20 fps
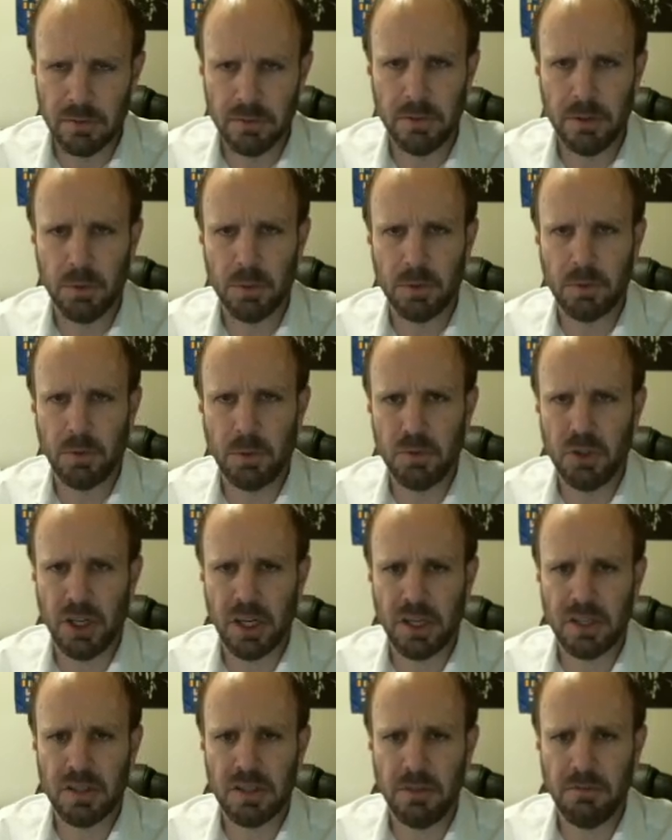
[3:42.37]
He was from
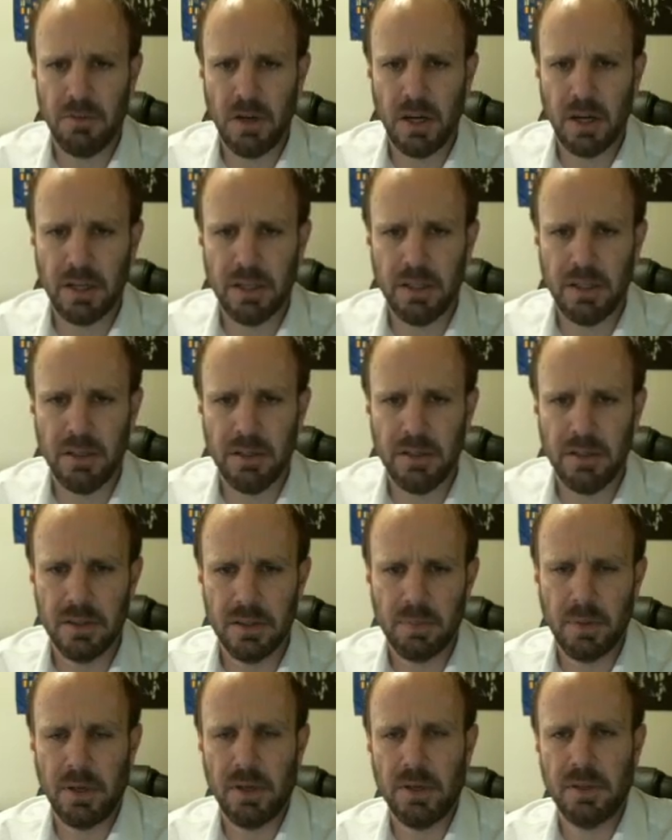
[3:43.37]
Czechoslovakia. His
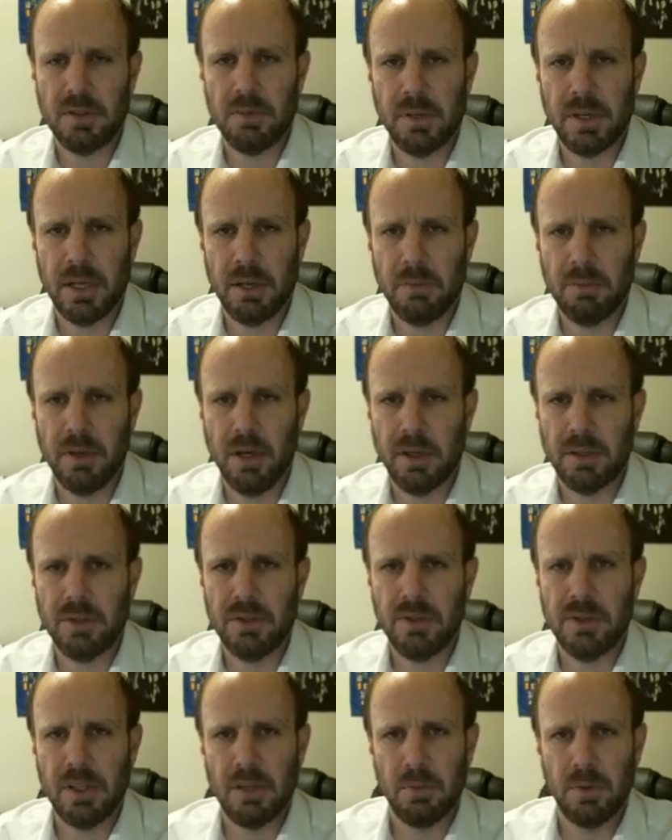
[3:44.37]
parents became
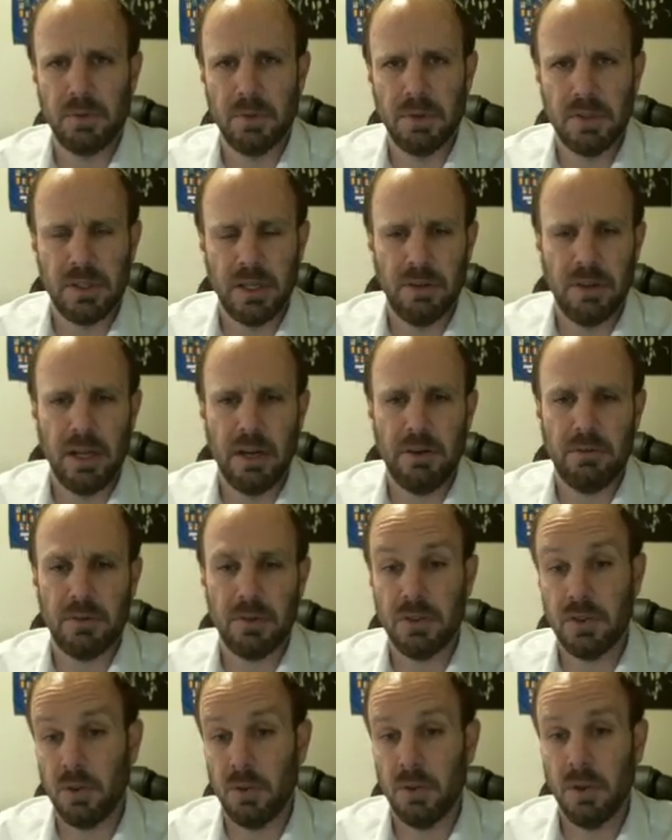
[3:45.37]
doctors. They moved to South
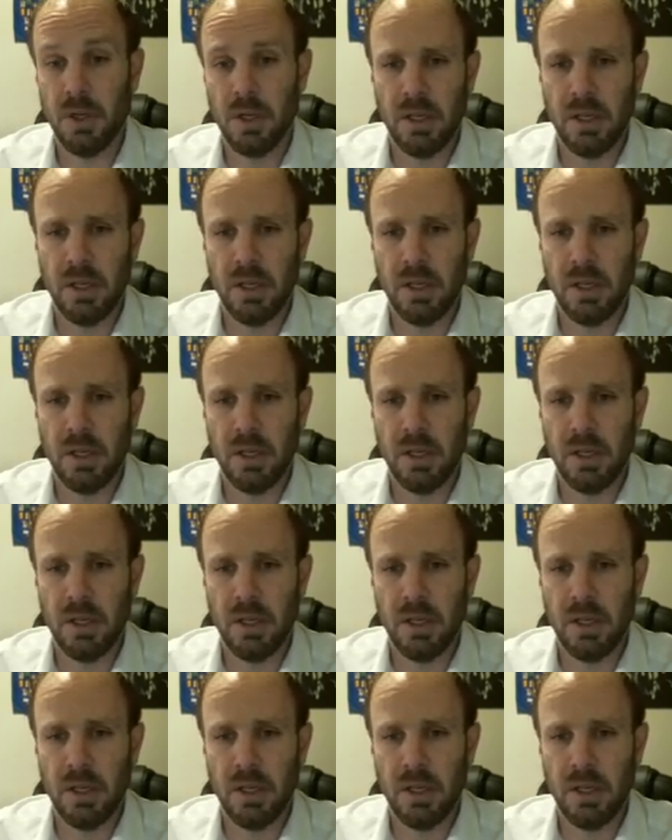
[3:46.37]
Africa.